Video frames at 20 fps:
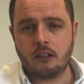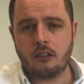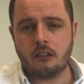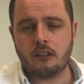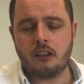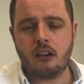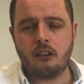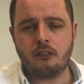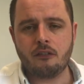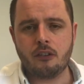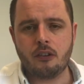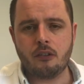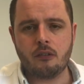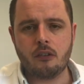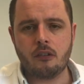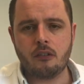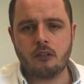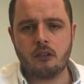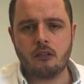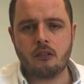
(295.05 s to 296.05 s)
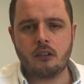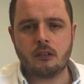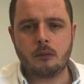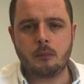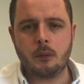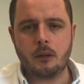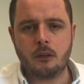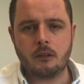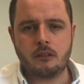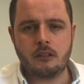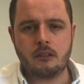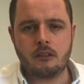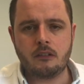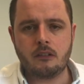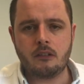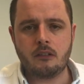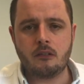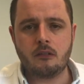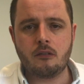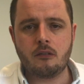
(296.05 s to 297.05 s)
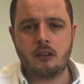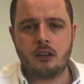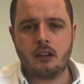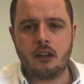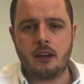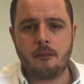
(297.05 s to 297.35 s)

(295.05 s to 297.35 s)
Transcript: yourself with your experience is to